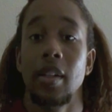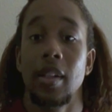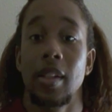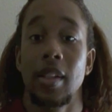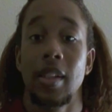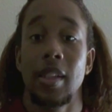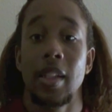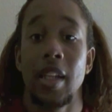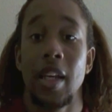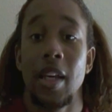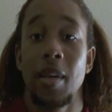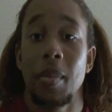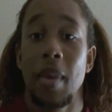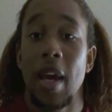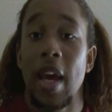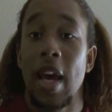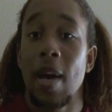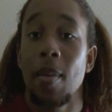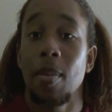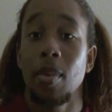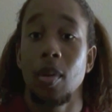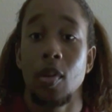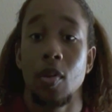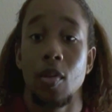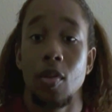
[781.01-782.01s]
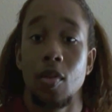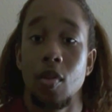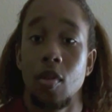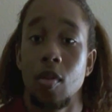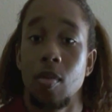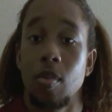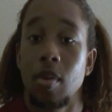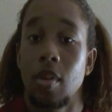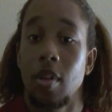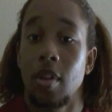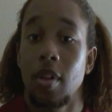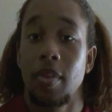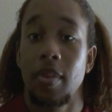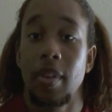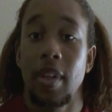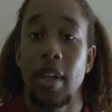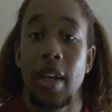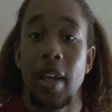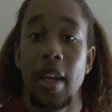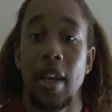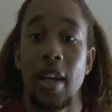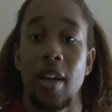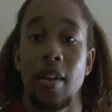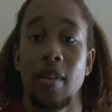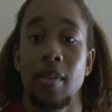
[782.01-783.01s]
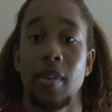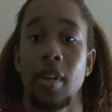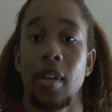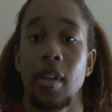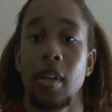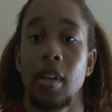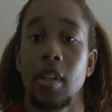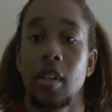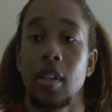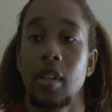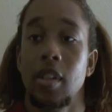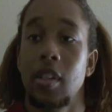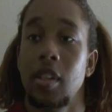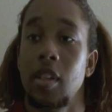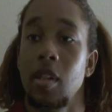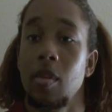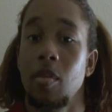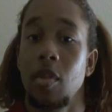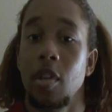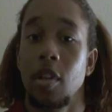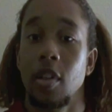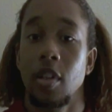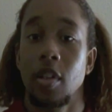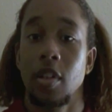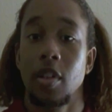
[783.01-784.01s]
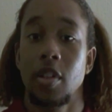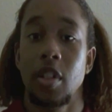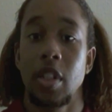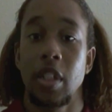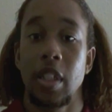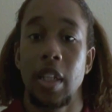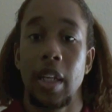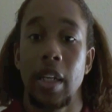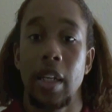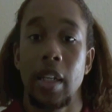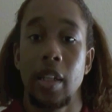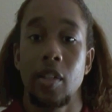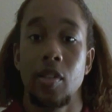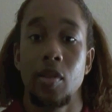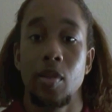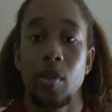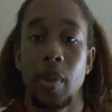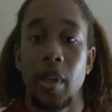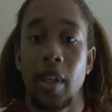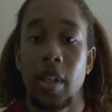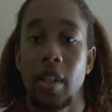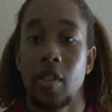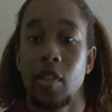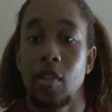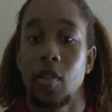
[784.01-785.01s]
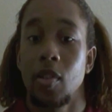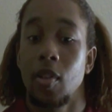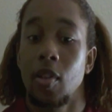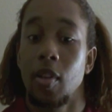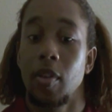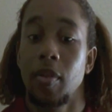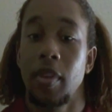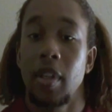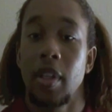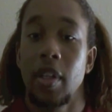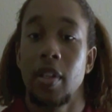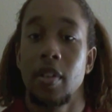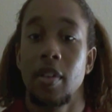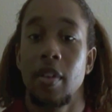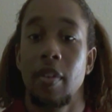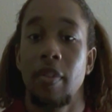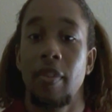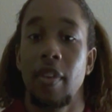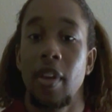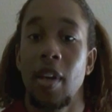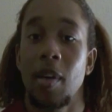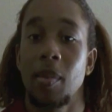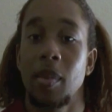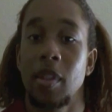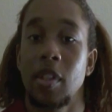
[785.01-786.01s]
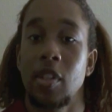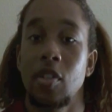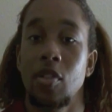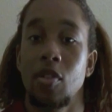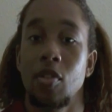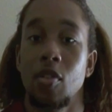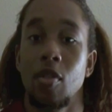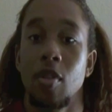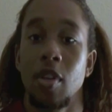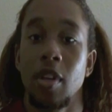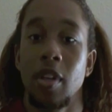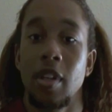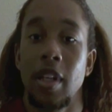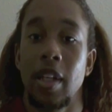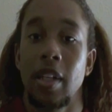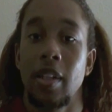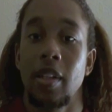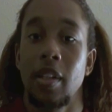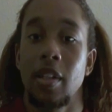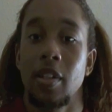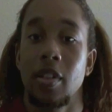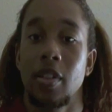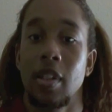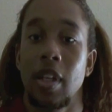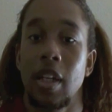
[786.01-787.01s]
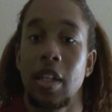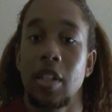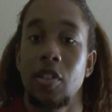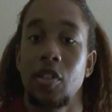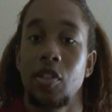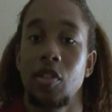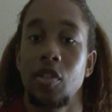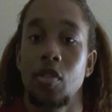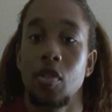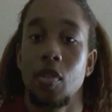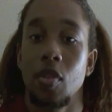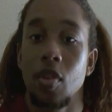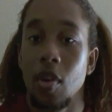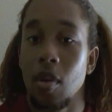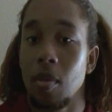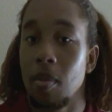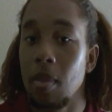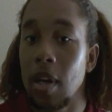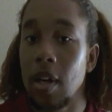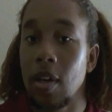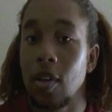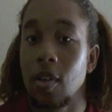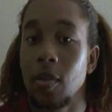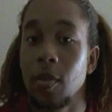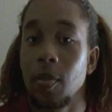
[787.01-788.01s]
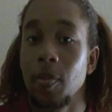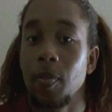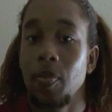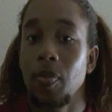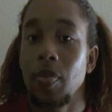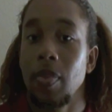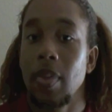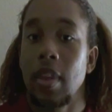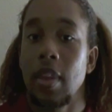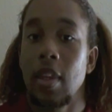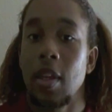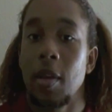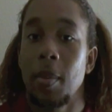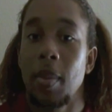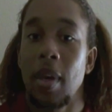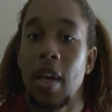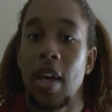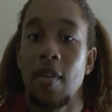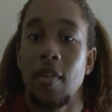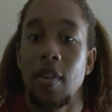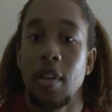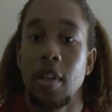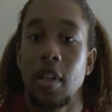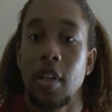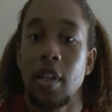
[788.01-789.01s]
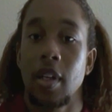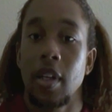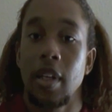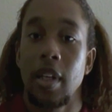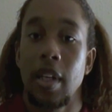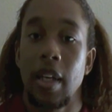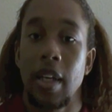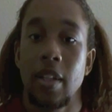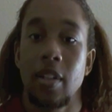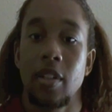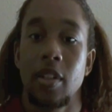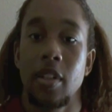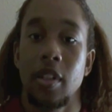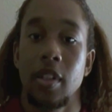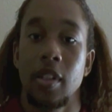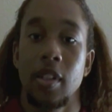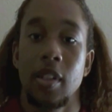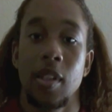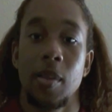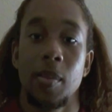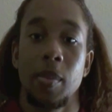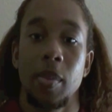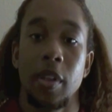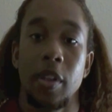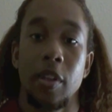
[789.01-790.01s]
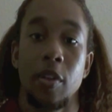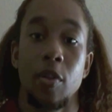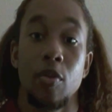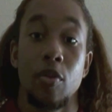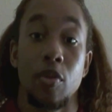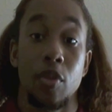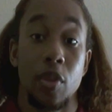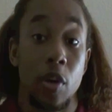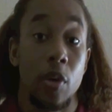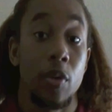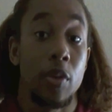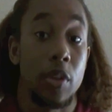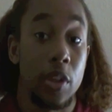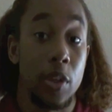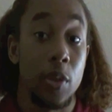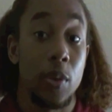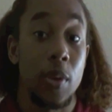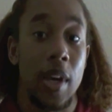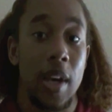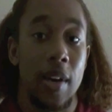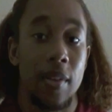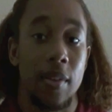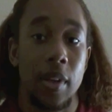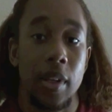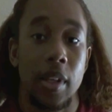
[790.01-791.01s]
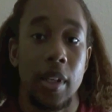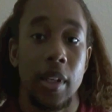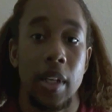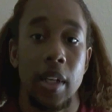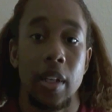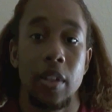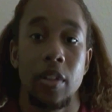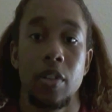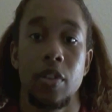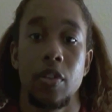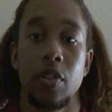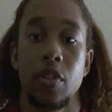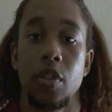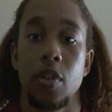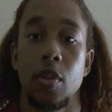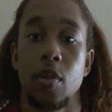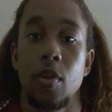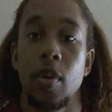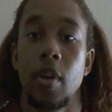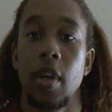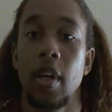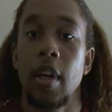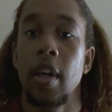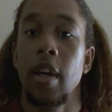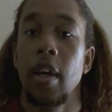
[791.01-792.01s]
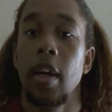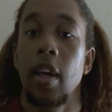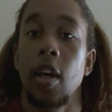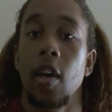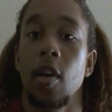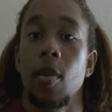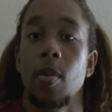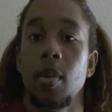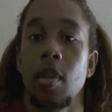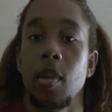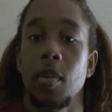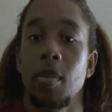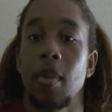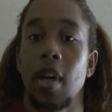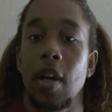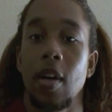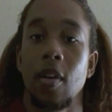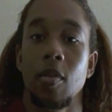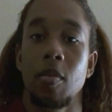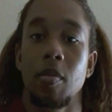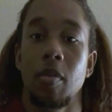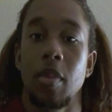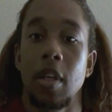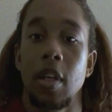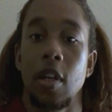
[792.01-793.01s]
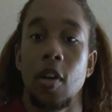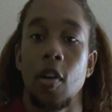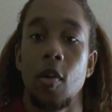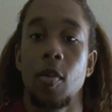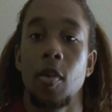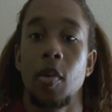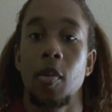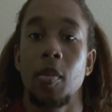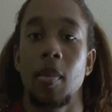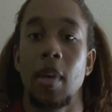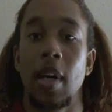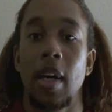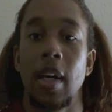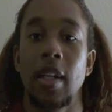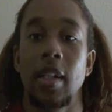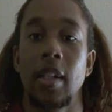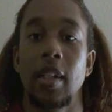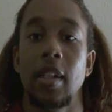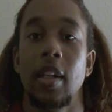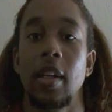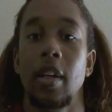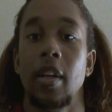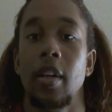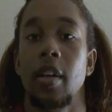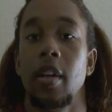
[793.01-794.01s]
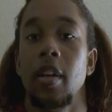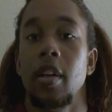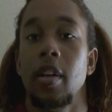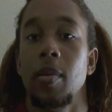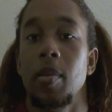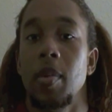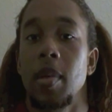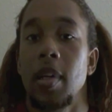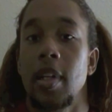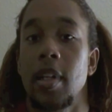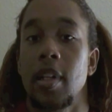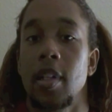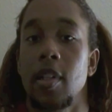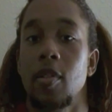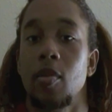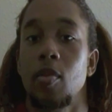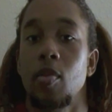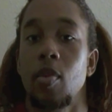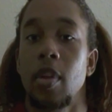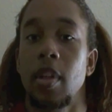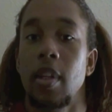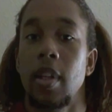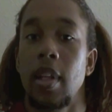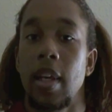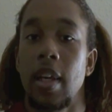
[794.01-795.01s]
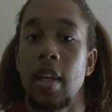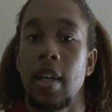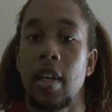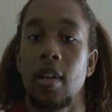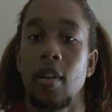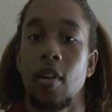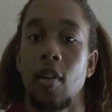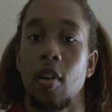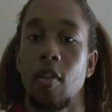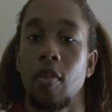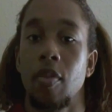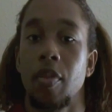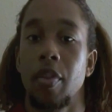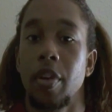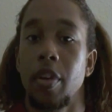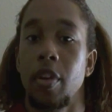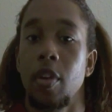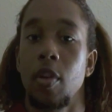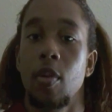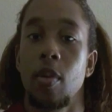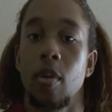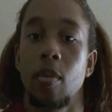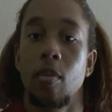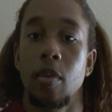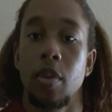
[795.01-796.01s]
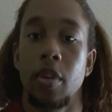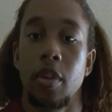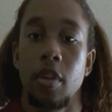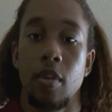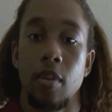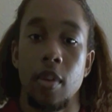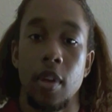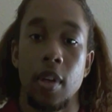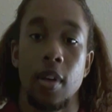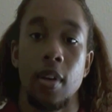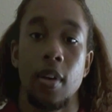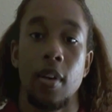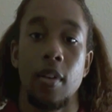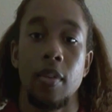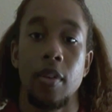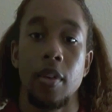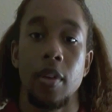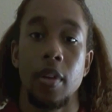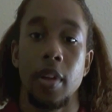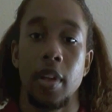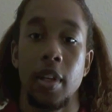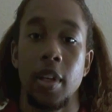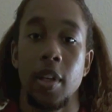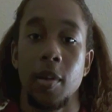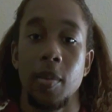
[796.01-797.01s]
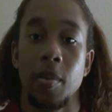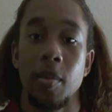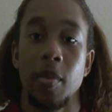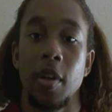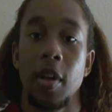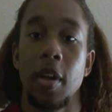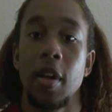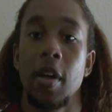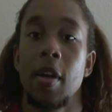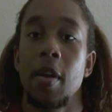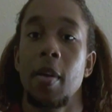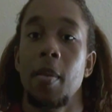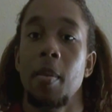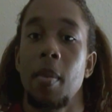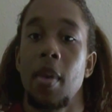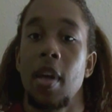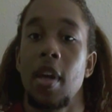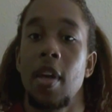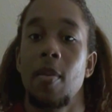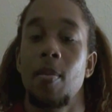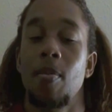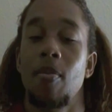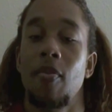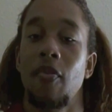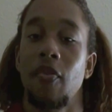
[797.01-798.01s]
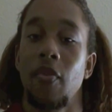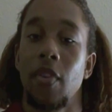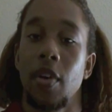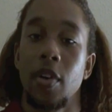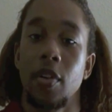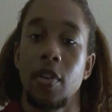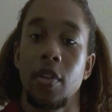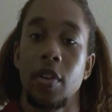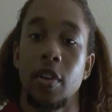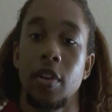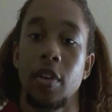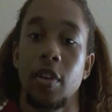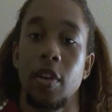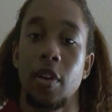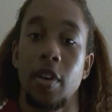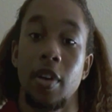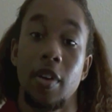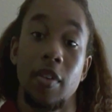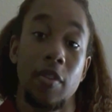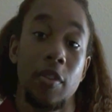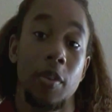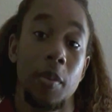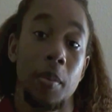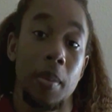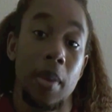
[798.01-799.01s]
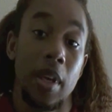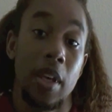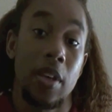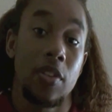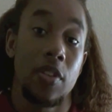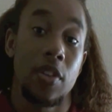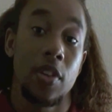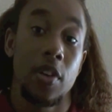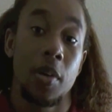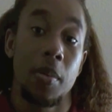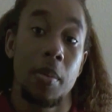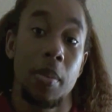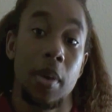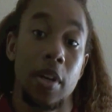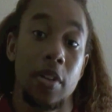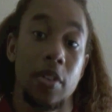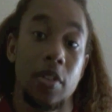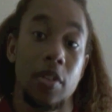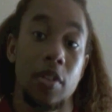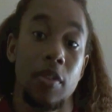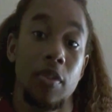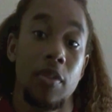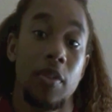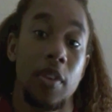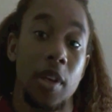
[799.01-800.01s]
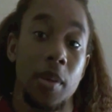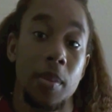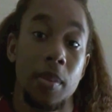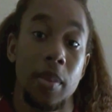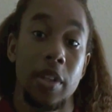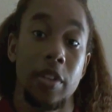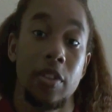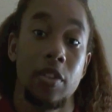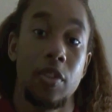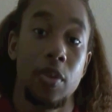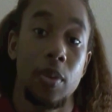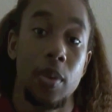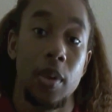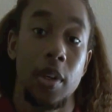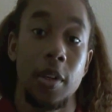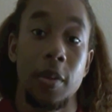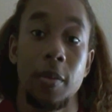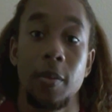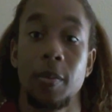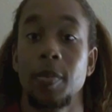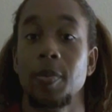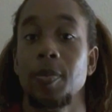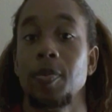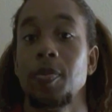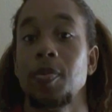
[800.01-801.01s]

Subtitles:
the same haplogroup, or if they have similar genetic traits, or if there's a family story that there's not sure about, them having a connection to something you have a connection to, help them out and be open-minded, because what they can offer you and what you can offer them may further your information about your family tree.